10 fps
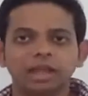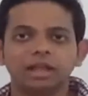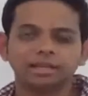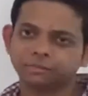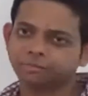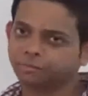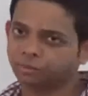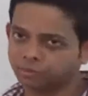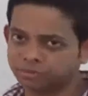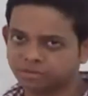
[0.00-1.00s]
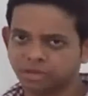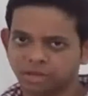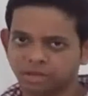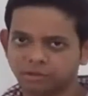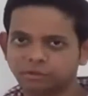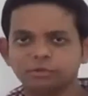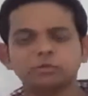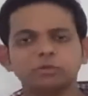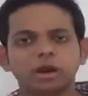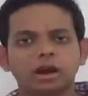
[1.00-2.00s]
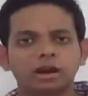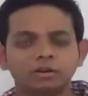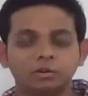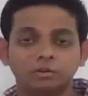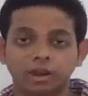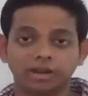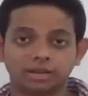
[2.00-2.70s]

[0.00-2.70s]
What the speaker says: Let's suppose you are great